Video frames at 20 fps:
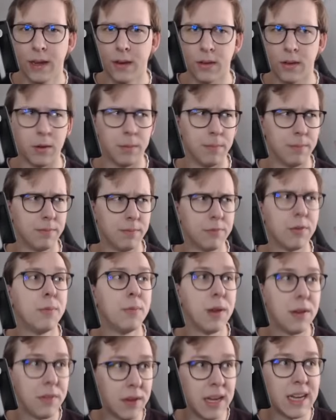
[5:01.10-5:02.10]
No, for
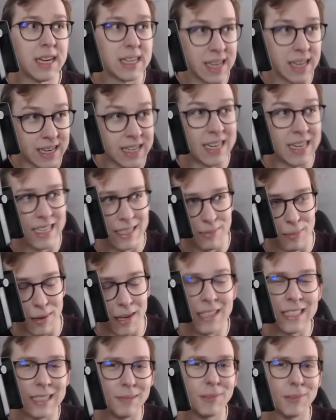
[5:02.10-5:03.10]
PvE it has
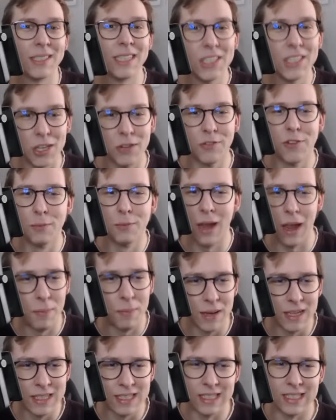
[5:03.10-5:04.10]
some potential for
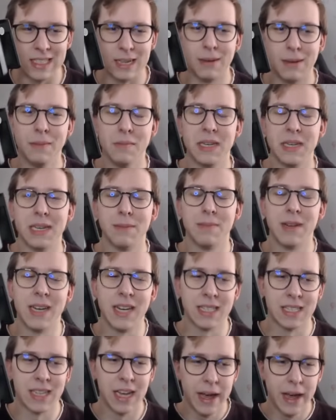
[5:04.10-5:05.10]
PvP in some limited
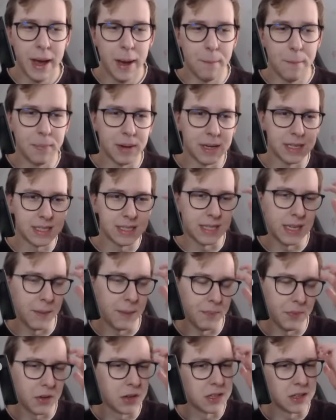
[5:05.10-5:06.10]
metas, but
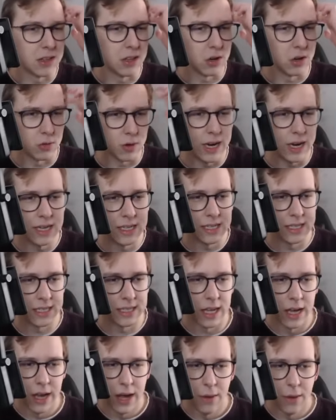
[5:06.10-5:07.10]
not the
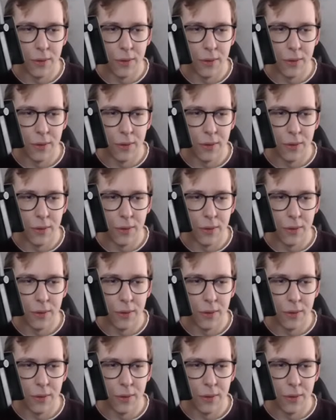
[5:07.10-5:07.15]
greatest.